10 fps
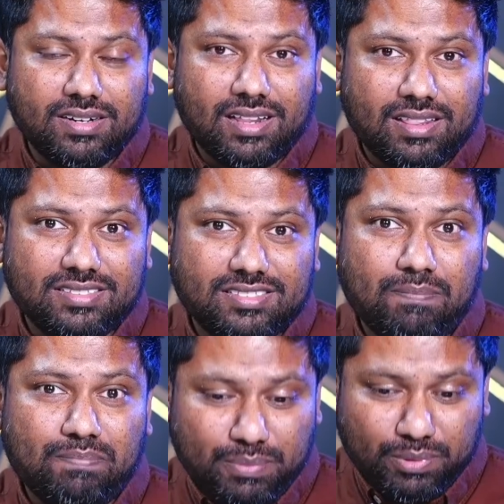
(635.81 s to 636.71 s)
And I think
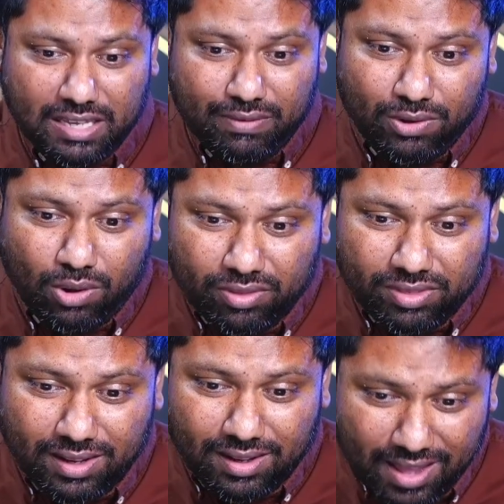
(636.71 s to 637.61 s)
some people, even on
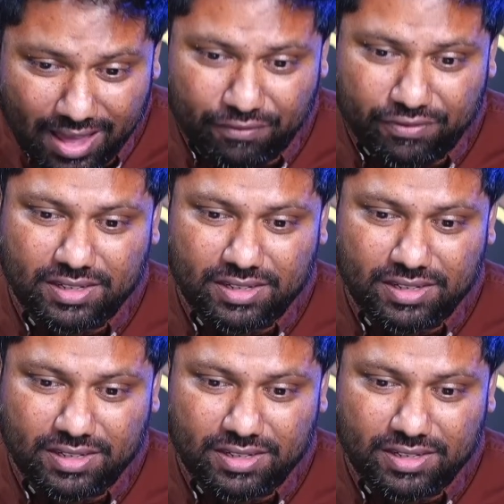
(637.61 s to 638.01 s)
the left,